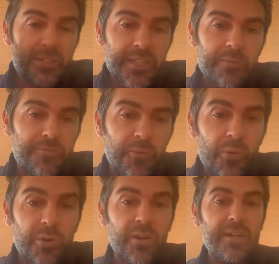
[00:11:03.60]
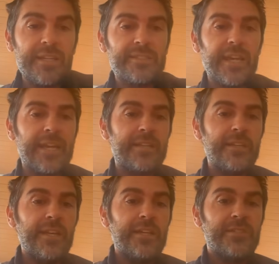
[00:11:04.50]
step 4 is
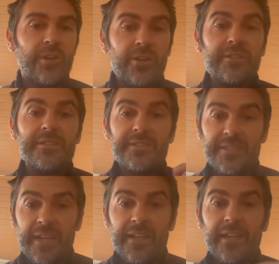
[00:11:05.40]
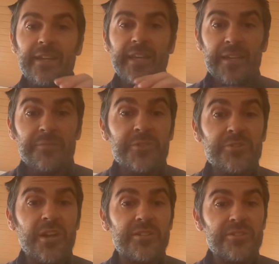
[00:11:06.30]
start sending
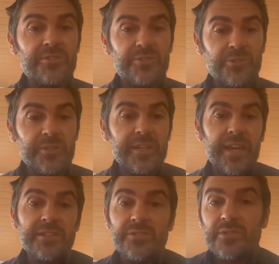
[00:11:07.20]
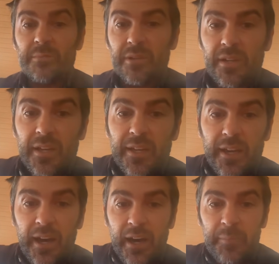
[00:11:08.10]
infrastructure to the cancer tumor,
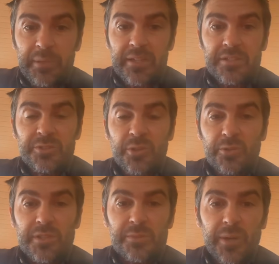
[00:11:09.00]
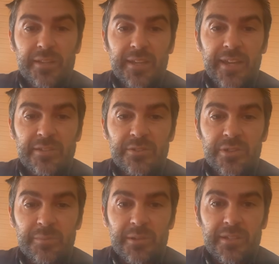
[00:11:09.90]
because you don't just want the cancer
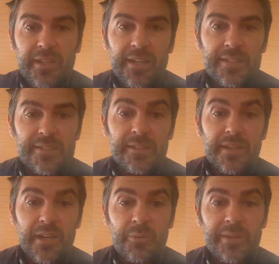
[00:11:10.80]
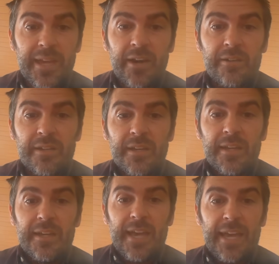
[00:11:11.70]
tumor to kind of sit there without
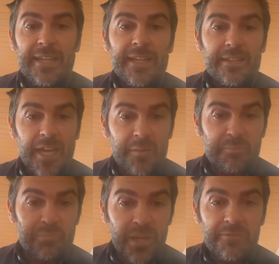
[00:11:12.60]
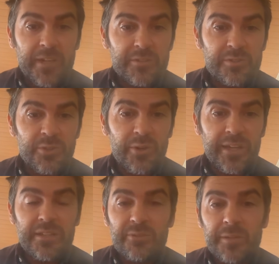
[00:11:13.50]
any blood vessels going
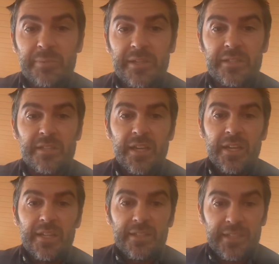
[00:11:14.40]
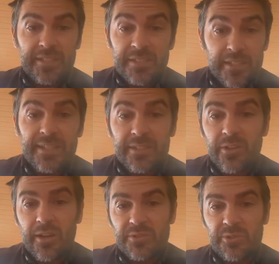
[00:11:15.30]
into it, because this is a
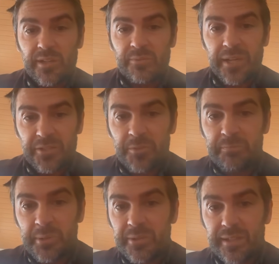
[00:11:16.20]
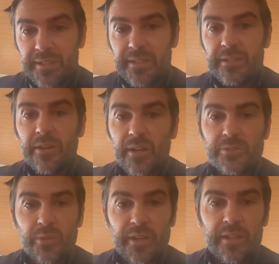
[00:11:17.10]
detox organ, right? You're building a detox
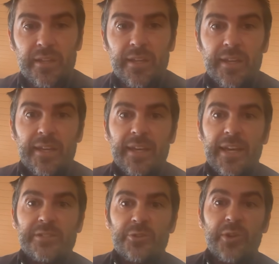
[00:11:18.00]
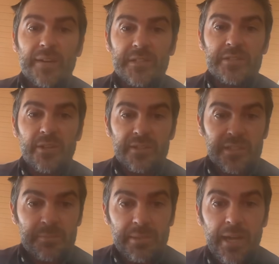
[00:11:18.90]
organ, and so you have to start
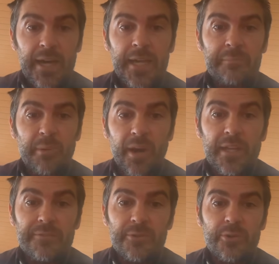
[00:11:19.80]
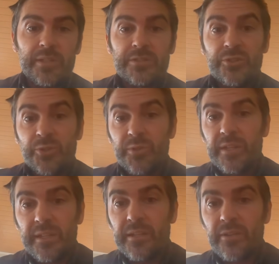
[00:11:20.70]
supplying body fluids to the
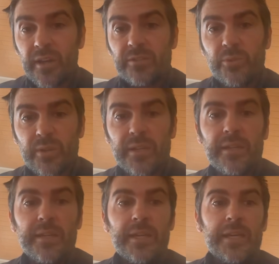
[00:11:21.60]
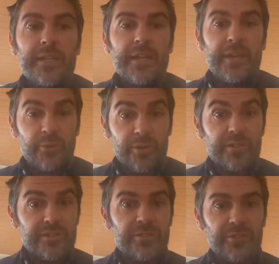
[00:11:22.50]
detox organ in order
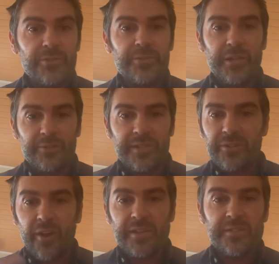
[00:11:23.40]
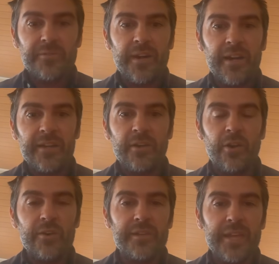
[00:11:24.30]
to, detoxify
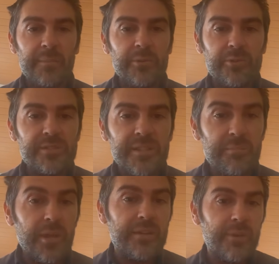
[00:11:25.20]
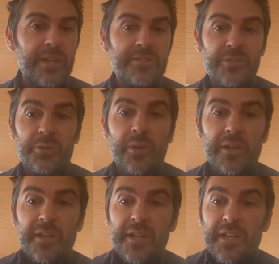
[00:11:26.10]
all the chemicals in the blood, right? So you
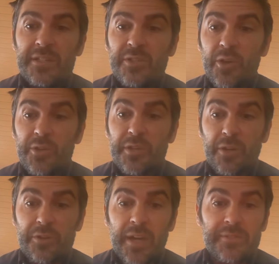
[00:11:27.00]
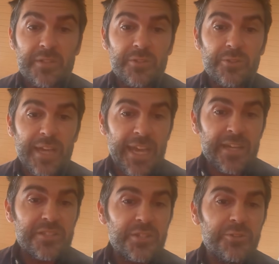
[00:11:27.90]
have to do
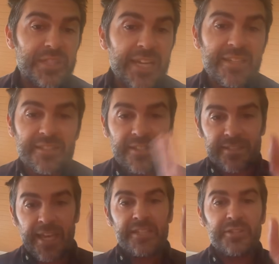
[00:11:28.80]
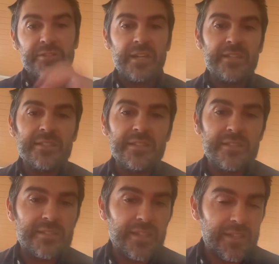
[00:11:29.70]
angiogenesis.
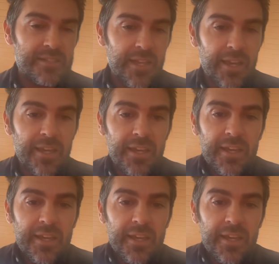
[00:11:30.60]
Angiogenesis is a,